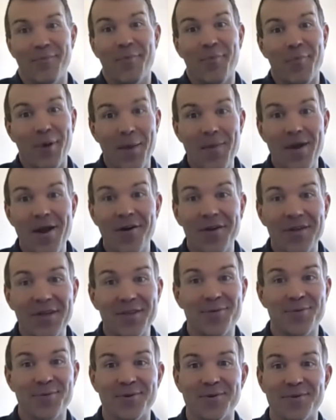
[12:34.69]
primarily
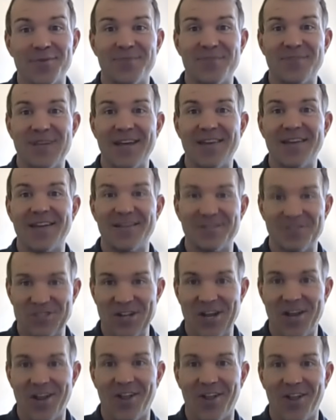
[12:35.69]
through taking
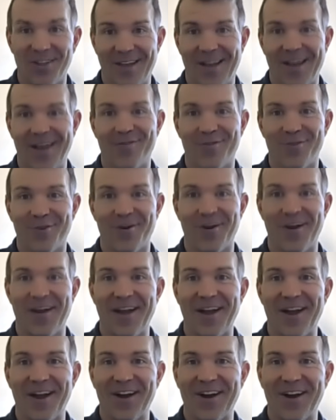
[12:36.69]
gel out of her
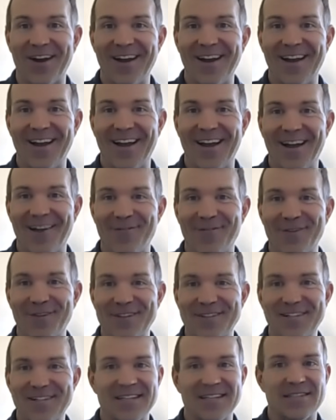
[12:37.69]
hair via
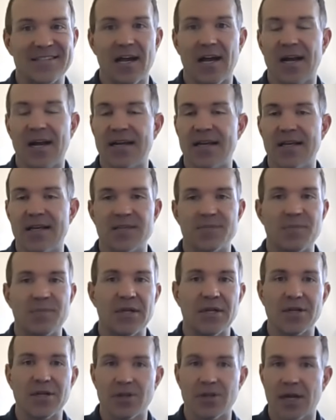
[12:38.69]
TikTok has
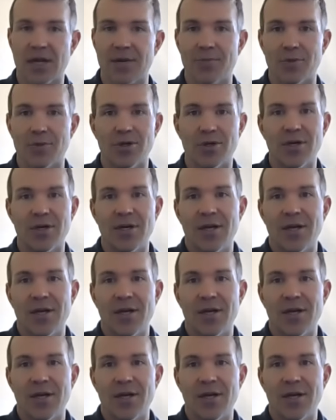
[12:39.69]
been incredible.